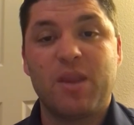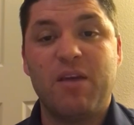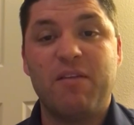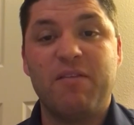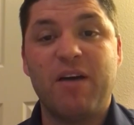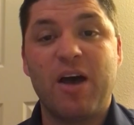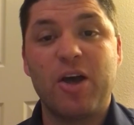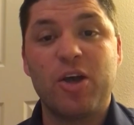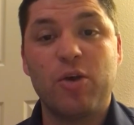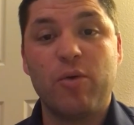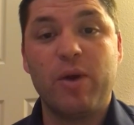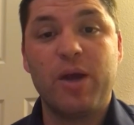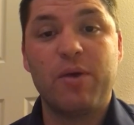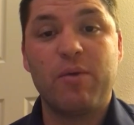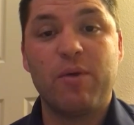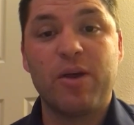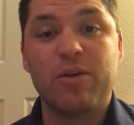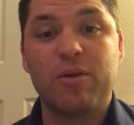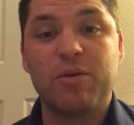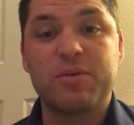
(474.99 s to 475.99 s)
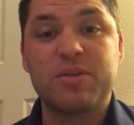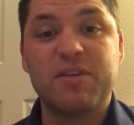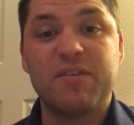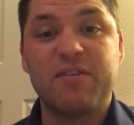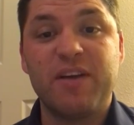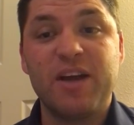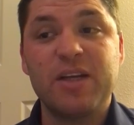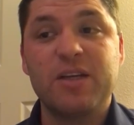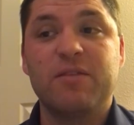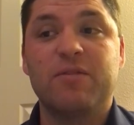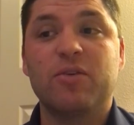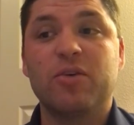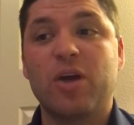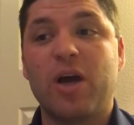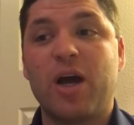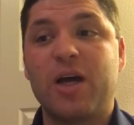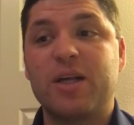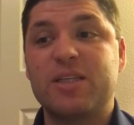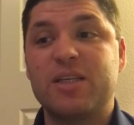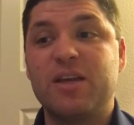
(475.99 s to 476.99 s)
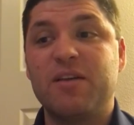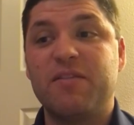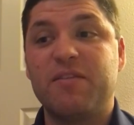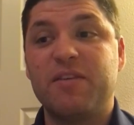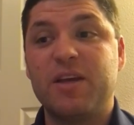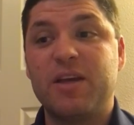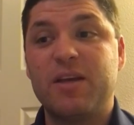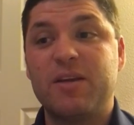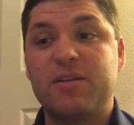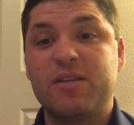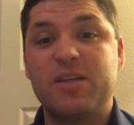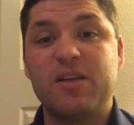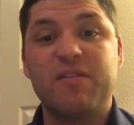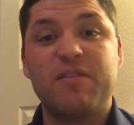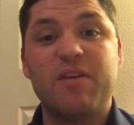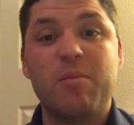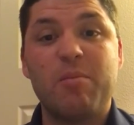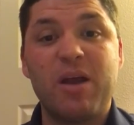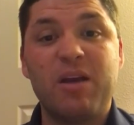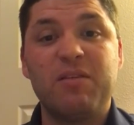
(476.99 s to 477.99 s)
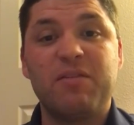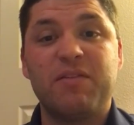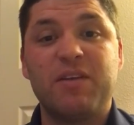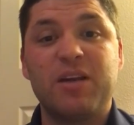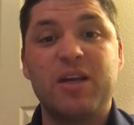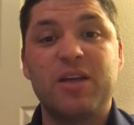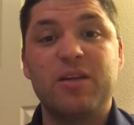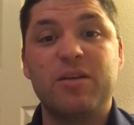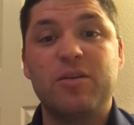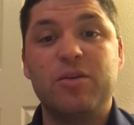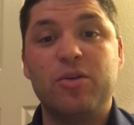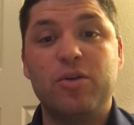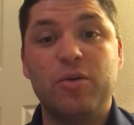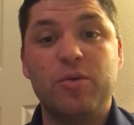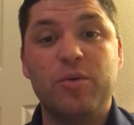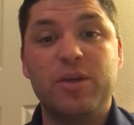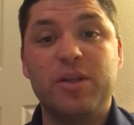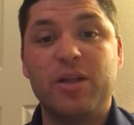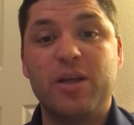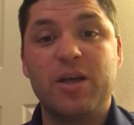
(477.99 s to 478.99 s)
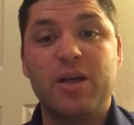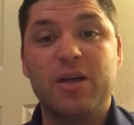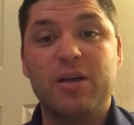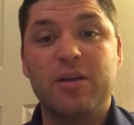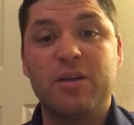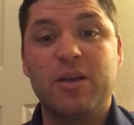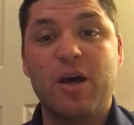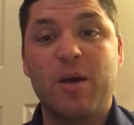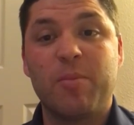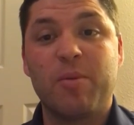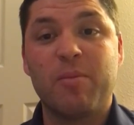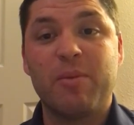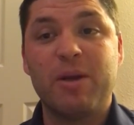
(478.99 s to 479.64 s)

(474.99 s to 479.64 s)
Evaluate whether it was effective or not. See if it benefited you and the upper